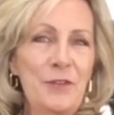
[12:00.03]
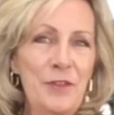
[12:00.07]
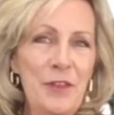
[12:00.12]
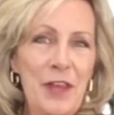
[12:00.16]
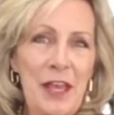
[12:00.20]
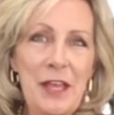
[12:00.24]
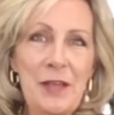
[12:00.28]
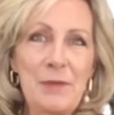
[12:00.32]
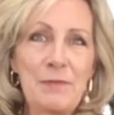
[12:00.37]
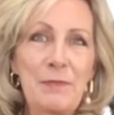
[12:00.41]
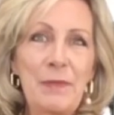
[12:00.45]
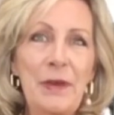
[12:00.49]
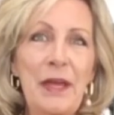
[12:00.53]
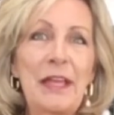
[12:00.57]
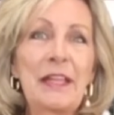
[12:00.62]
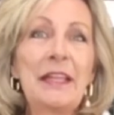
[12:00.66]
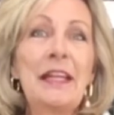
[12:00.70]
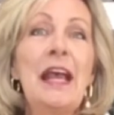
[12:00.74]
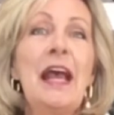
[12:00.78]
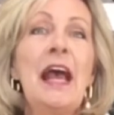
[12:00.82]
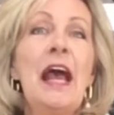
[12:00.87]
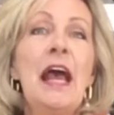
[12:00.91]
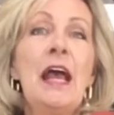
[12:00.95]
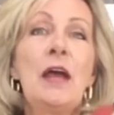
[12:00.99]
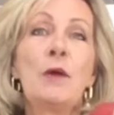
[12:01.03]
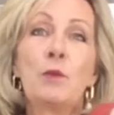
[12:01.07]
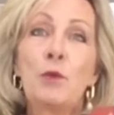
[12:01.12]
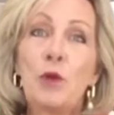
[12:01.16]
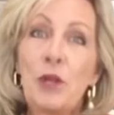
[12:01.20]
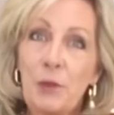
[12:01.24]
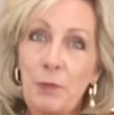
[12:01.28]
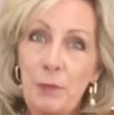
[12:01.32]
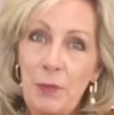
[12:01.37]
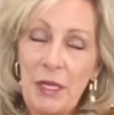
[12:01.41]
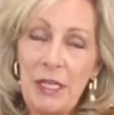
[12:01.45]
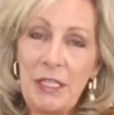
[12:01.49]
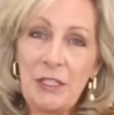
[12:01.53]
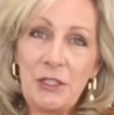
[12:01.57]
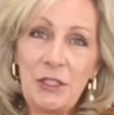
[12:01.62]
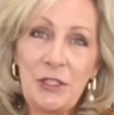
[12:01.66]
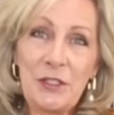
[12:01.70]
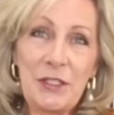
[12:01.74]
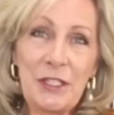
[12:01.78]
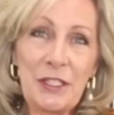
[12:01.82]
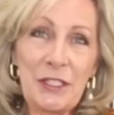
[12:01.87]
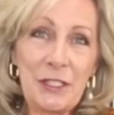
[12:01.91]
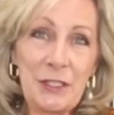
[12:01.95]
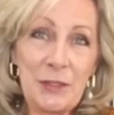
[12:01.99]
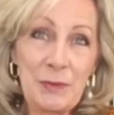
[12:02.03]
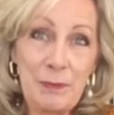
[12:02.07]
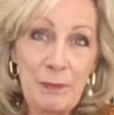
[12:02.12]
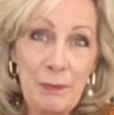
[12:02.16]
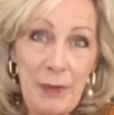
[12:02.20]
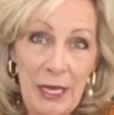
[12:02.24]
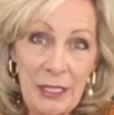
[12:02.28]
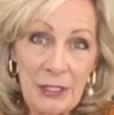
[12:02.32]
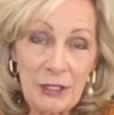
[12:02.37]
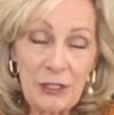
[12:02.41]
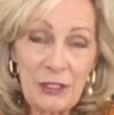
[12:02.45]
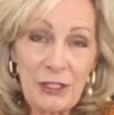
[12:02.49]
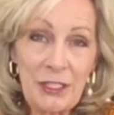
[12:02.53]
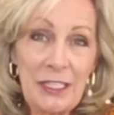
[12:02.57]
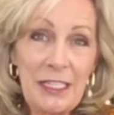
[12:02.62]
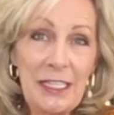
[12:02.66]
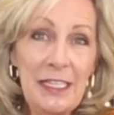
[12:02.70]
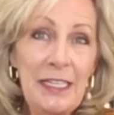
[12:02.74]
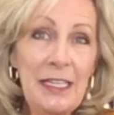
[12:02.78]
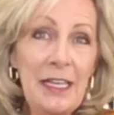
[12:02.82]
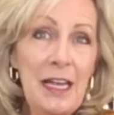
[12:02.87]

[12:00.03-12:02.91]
thing, but with peaches especially,